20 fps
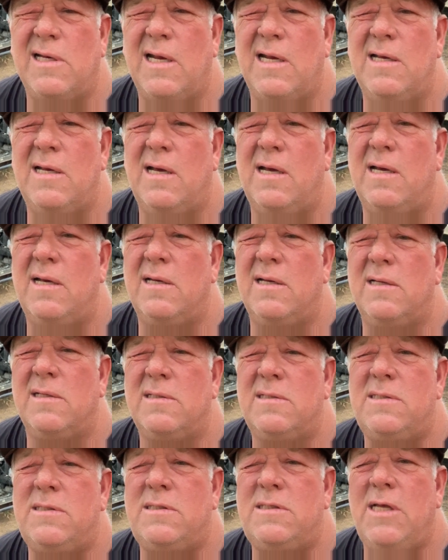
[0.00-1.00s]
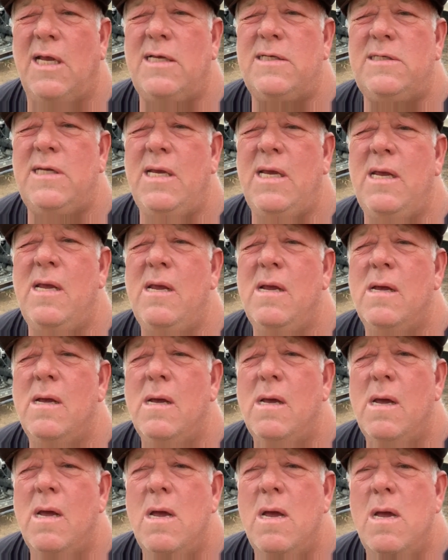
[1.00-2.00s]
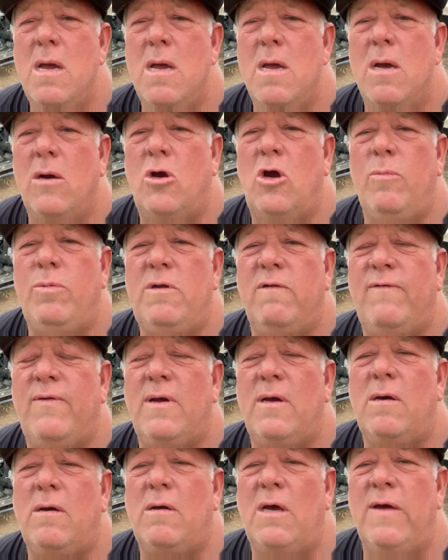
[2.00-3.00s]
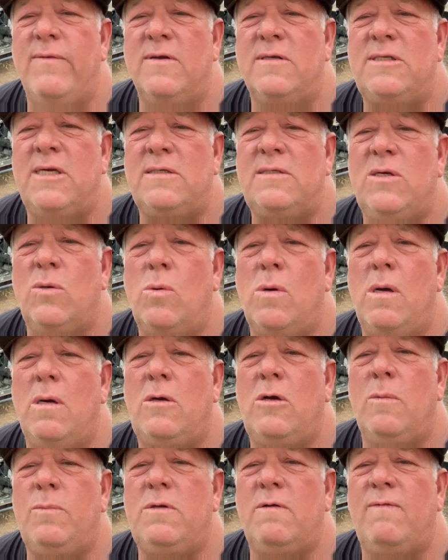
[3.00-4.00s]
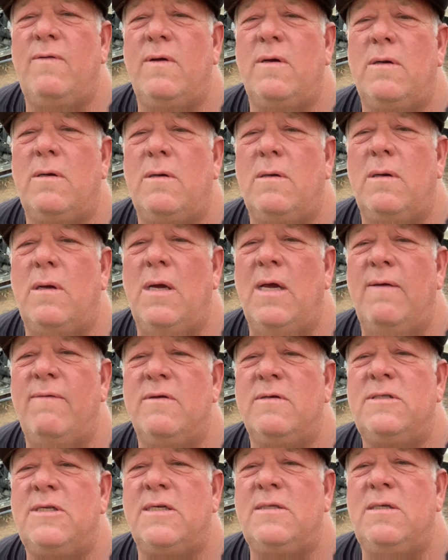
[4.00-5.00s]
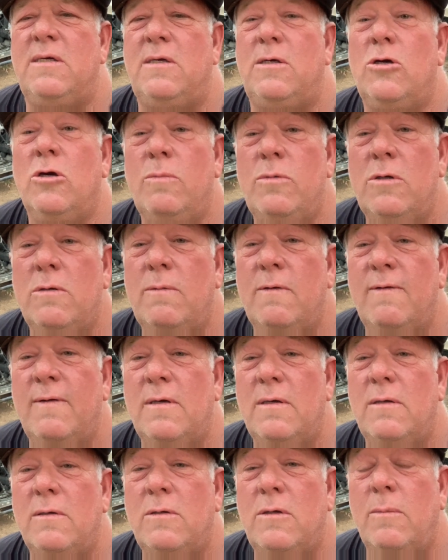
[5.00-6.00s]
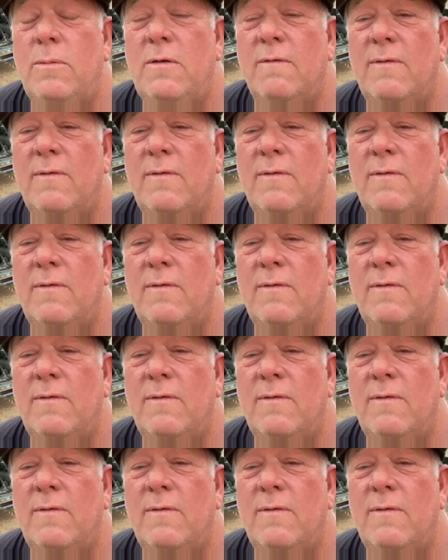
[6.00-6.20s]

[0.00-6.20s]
I got a 60 Coupe de Ville. I have a 61 Coupe de Ville. I have a 60 Coupe de Ville.